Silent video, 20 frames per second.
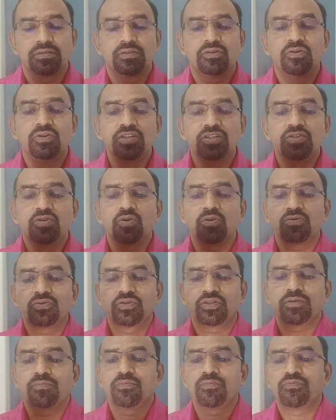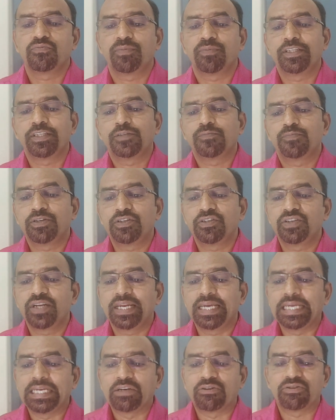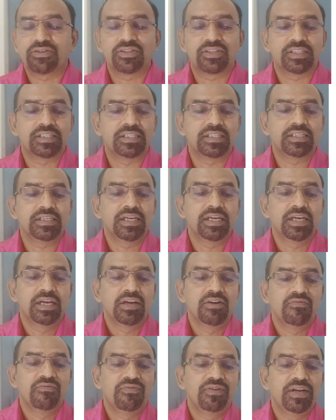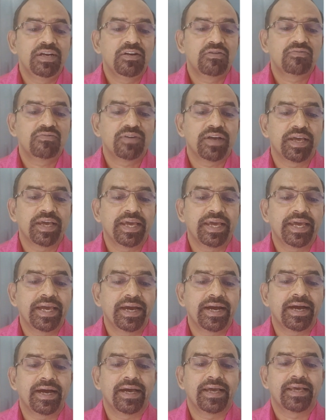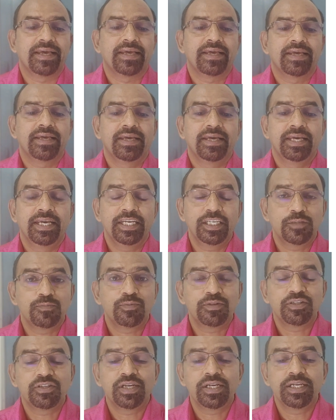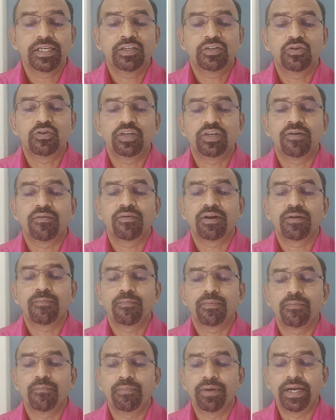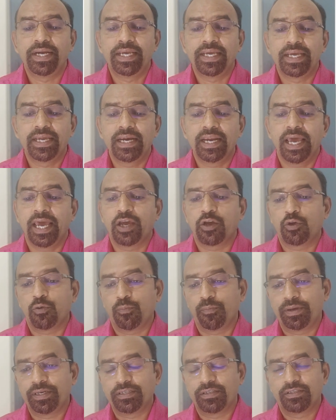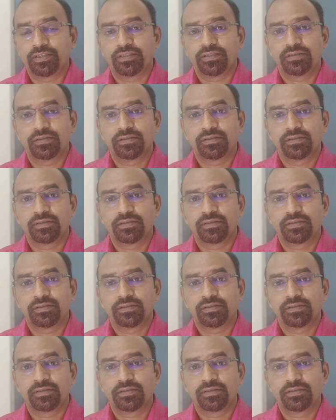To disclose some of my special interest in the field of AI, especially to develop medical equipments.